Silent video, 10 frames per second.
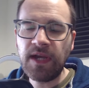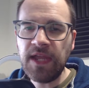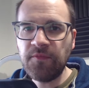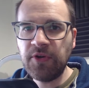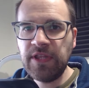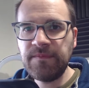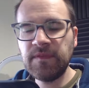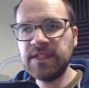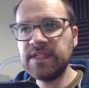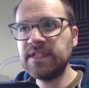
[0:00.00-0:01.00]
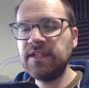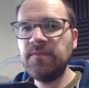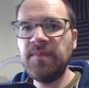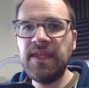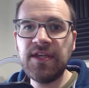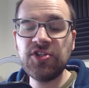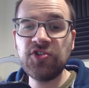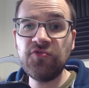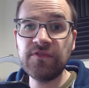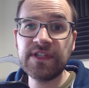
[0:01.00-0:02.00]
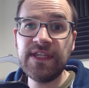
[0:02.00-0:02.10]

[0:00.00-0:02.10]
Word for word: Hi everybody, this is going to be a short